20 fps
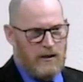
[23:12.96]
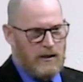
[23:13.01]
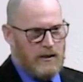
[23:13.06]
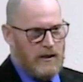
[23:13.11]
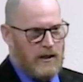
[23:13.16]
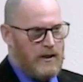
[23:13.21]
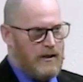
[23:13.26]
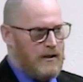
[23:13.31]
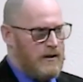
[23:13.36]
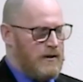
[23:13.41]

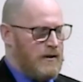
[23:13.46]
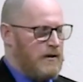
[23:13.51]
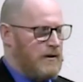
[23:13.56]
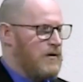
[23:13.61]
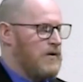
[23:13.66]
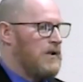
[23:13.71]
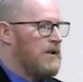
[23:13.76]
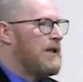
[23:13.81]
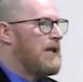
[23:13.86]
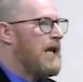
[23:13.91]
And
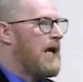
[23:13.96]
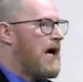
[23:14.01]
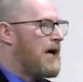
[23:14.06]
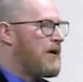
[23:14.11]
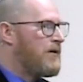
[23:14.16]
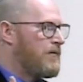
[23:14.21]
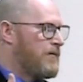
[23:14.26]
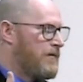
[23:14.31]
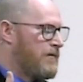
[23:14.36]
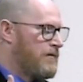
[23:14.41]
there's a lot
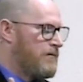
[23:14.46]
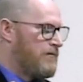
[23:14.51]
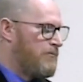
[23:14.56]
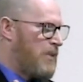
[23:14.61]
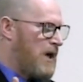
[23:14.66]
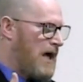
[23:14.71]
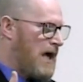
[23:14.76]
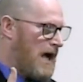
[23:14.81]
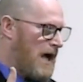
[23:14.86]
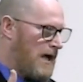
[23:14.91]
of
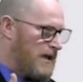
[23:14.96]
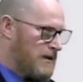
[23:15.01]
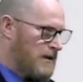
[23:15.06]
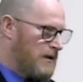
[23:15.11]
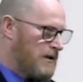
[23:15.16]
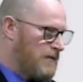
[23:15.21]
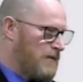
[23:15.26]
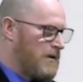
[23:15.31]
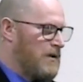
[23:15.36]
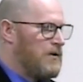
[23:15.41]

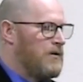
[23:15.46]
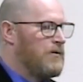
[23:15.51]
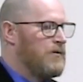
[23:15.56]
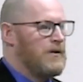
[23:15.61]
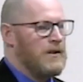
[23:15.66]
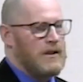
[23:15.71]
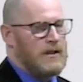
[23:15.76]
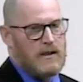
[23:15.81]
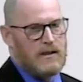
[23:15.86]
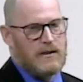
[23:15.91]
positives to
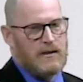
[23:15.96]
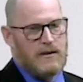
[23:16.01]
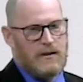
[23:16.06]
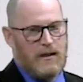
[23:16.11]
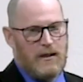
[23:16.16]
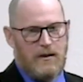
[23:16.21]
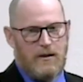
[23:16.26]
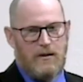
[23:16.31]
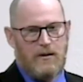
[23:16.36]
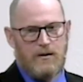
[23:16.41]
this,
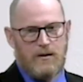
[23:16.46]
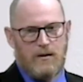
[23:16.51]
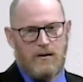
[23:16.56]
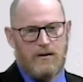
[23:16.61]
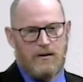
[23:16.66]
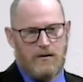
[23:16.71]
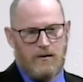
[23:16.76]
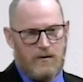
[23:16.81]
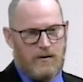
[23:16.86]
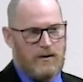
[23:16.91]
and there's
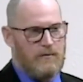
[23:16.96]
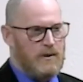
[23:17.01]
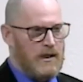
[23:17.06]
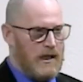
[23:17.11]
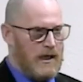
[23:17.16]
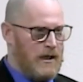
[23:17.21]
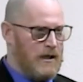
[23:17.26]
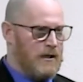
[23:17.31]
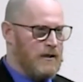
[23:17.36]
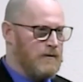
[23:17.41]
also some
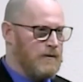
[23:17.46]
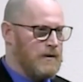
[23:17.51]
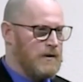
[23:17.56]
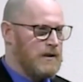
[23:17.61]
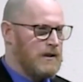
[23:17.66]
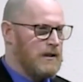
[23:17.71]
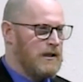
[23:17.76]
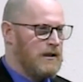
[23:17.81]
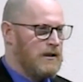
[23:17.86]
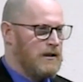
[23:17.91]
negatives.
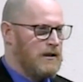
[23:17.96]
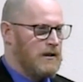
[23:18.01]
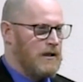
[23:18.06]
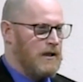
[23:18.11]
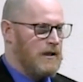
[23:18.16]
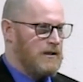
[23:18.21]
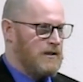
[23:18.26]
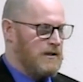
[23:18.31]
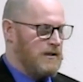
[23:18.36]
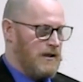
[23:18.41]

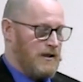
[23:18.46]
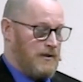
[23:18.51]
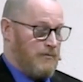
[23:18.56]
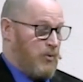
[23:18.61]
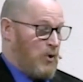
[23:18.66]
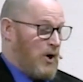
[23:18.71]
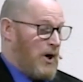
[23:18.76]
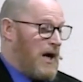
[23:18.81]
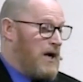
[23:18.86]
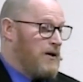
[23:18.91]
It's
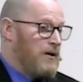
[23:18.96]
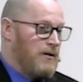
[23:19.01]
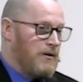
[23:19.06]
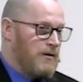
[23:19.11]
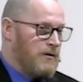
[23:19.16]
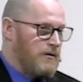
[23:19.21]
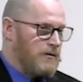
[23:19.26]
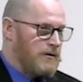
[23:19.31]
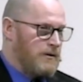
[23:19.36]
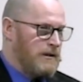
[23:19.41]
brand
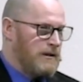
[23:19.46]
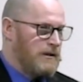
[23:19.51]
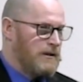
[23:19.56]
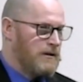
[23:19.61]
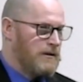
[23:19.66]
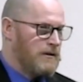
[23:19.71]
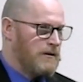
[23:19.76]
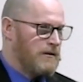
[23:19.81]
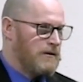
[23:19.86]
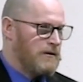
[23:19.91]
new,
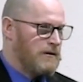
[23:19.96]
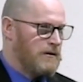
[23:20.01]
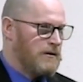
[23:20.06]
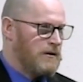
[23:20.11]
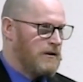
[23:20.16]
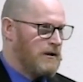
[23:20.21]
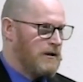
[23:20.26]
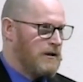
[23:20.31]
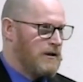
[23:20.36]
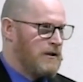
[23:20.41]

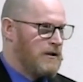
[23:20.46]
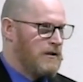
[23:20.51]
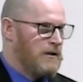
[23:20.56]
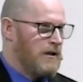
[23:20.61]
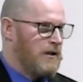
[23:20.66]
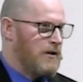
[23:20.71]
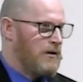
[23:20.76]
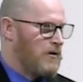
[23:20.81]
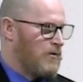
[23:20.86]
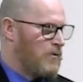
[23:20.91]

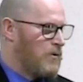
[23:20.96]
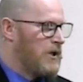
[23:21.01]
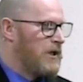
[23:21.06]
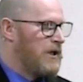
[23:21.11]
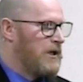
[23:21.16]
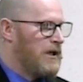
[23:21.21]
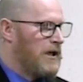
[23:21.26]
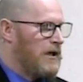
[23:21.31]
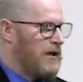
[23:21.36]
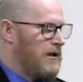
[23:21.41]
and they're
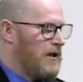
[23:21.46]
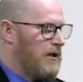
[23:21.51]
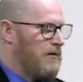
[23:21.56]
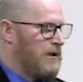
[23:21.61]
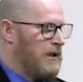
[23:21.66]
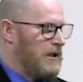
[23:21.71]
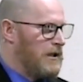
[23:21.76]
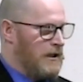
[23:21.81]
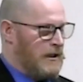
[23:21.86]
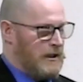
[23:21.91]
working on it. I
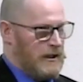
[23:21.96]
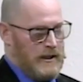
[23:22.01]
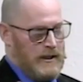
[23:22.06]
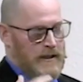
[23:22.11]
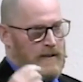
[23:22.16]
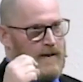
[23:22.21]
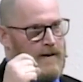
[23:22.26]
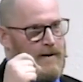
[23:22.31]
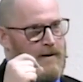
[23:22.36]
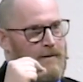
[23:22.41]
mean,
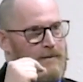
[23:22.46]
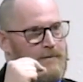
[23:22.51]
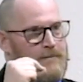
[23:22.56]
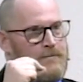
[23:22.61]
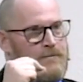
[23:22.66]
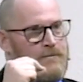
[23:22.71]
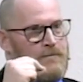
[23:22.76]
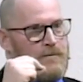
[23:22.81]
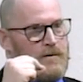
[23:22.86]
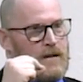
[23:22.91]

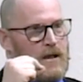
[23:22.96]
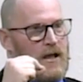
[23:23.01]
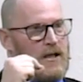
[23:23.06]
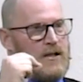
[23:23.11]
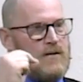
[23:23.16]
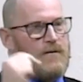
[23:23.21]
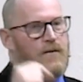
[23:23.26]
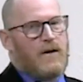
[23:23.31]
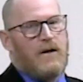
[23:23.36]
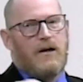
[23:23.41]

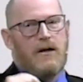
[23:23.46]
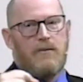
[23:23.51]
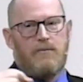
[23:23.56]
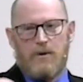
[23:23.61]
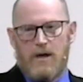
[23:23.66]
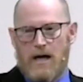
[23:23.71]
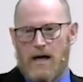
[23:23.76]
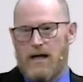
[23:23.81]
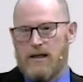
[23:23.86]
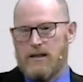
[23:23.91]
it's very
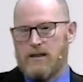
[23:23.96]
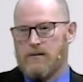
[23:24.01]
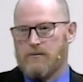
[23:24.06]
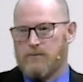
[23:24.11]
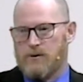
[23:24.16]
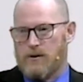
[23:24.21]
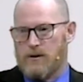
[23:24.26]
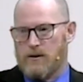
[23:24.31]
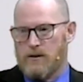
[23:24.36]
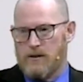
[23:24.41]

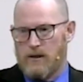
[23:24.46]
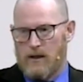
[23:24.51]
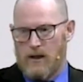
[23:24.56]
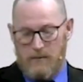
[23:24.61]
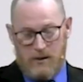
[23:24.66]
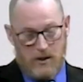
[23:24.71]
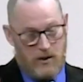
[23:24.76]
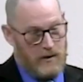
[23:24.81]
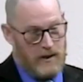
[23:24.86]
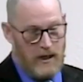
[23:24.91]
possible. I
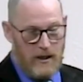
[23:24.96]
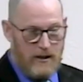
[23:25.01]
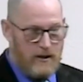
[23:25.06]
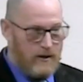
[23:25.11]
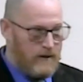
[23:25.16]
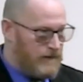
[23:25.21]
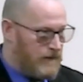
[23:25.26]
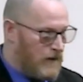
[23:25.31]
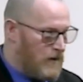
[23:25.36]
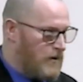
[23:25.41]
mean, you carry
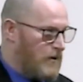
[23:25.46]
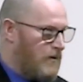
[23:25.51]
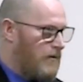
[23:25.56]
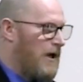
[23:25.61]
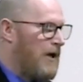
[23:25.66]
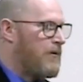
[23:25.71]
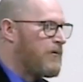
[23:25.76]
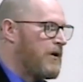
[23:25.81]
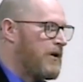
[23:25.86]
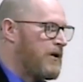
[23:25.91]
your phone
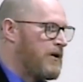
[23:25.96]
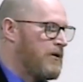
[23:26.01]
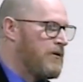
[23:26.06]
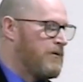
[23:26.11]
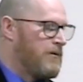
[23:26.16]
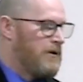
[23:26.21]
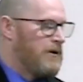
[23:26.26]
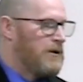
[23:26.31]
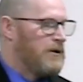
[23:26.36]
around with you.